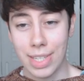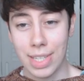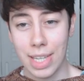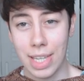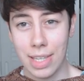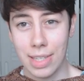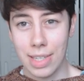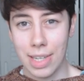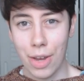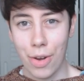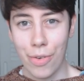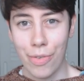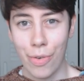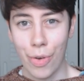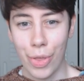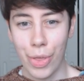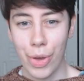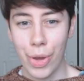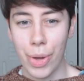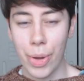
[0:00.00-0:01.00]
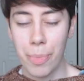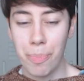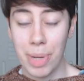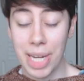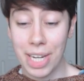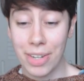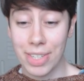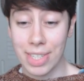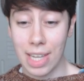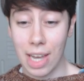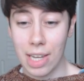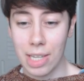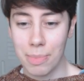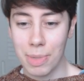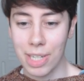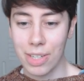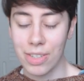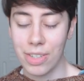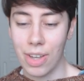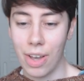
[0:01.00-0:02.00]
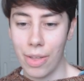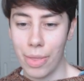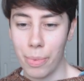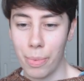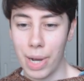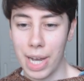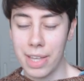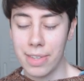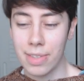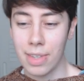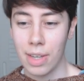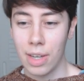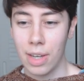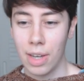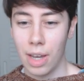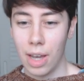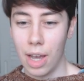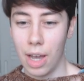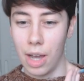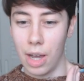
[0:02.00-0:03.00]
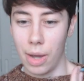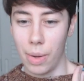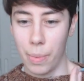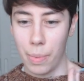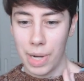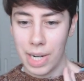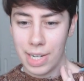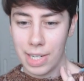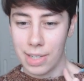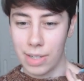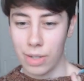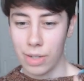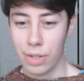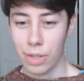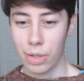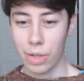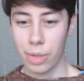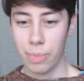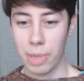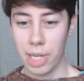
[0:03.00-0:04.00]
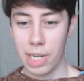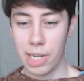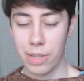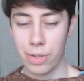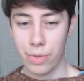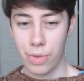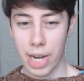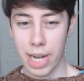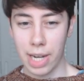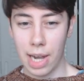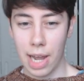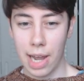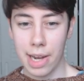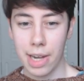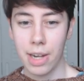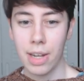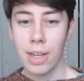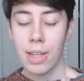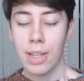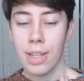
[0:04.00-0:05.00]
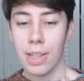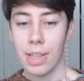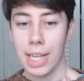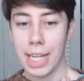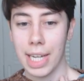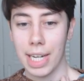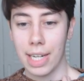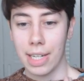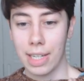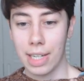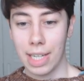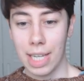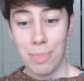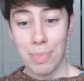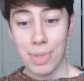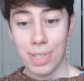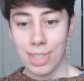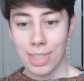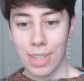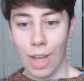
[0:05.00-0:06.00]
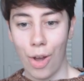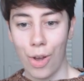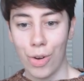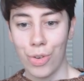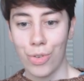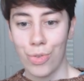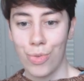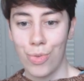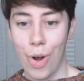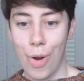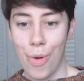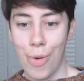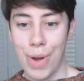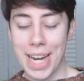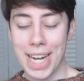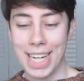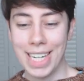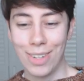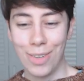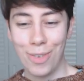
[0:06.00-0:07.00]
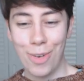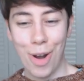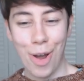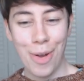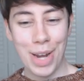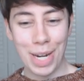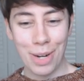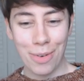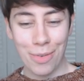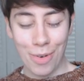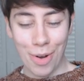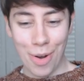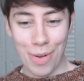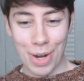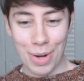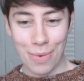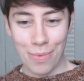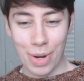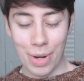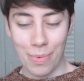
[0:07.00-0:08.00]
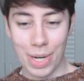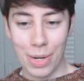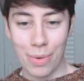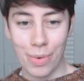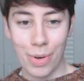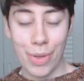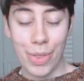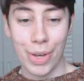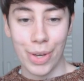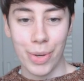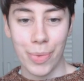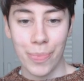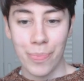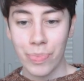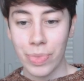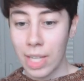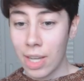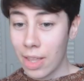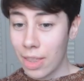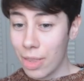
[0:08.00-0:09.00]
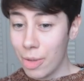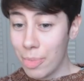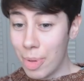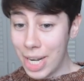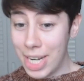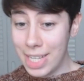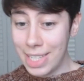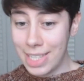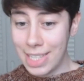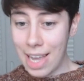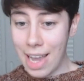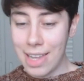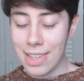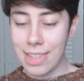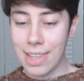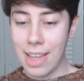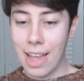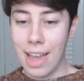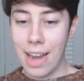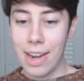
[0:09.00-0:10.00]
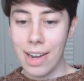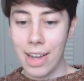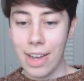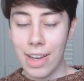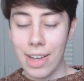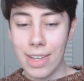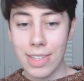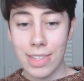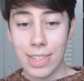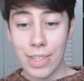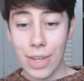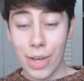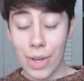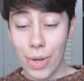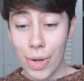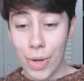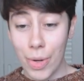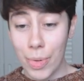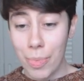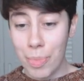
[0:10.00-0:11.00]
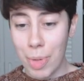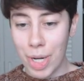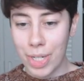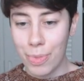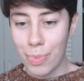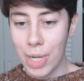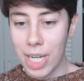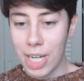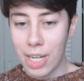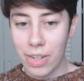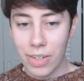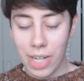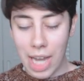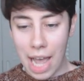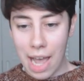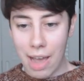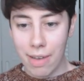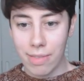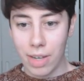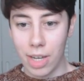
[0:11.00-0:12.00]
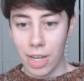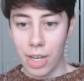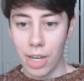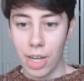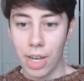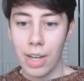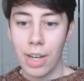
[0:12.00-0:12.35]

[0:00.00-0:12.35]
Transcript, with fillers: it's easier for the bigger size, because otherwise when it's a completely straight line, like it keeps on growing when we grow the body size, and but we don't have